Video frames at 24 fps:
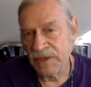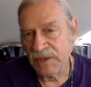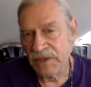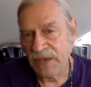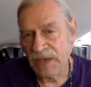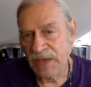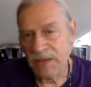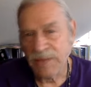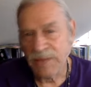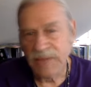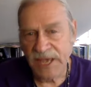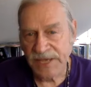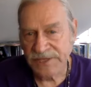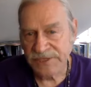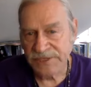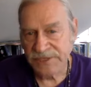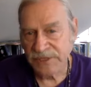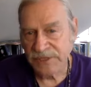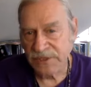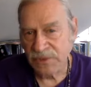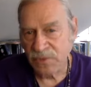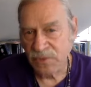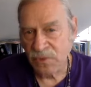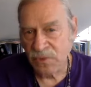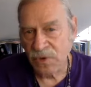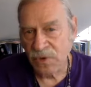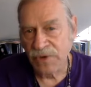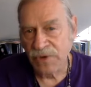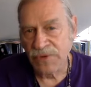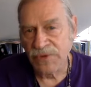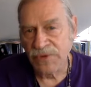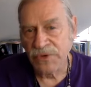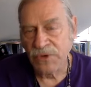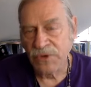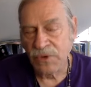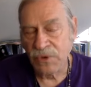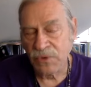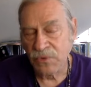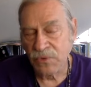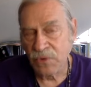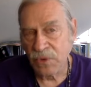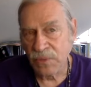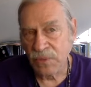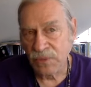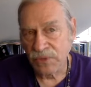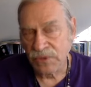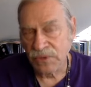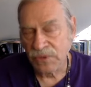and a masculine warrior, the
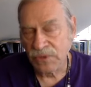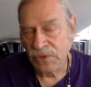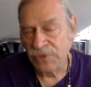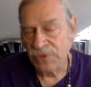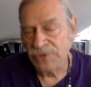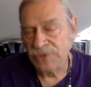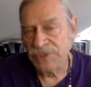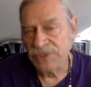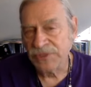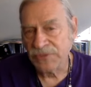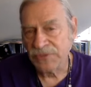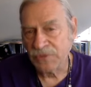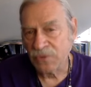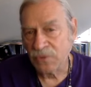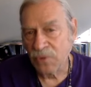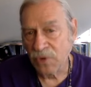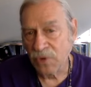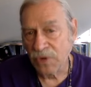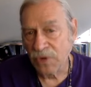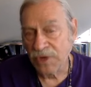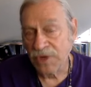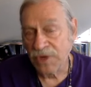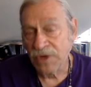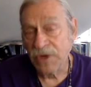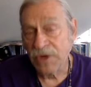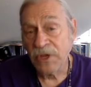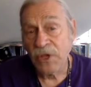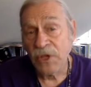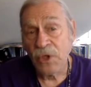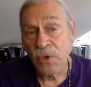normal notion of a warrior,